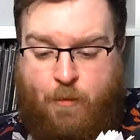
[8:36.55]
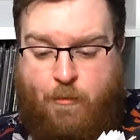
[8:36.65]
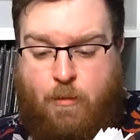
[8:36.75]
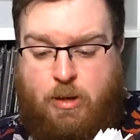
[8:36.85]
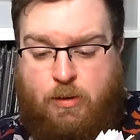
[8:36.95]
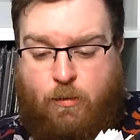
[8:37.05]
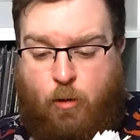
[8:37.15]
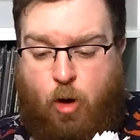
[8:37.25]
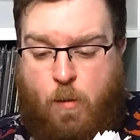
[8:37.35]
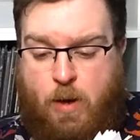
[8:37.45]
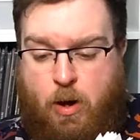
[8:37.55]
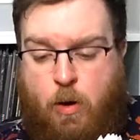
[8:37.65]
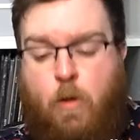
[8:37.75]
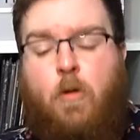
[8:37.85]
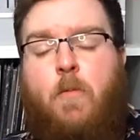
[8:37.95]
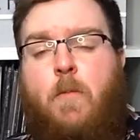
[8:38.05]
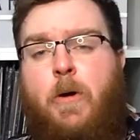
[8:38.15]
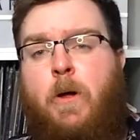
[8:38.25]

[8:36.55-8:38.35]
through its former home,